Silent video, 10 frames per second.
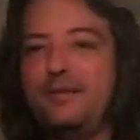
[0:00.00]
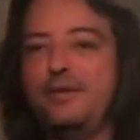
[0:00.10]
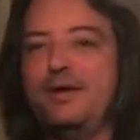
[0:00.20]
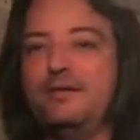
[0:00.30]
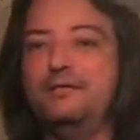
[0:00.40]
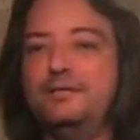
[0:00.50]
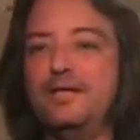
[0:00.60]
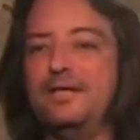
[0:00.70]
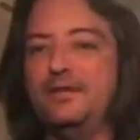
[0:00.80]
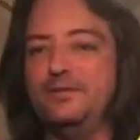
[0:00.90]
but you're not losing
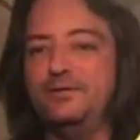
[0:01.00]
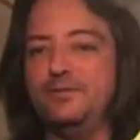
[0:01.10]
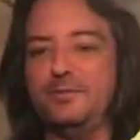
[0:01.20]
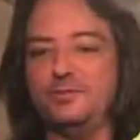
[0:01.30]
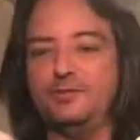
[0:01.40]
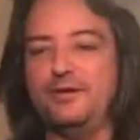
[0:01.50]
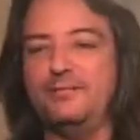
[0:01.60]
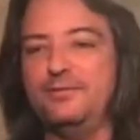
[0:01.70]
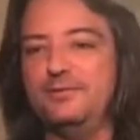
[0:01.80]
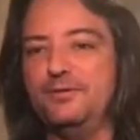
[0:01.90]
any of your suspension
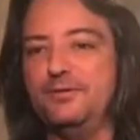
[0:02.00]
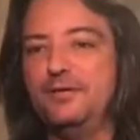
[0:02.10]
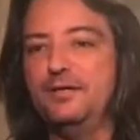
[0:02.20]
travel. So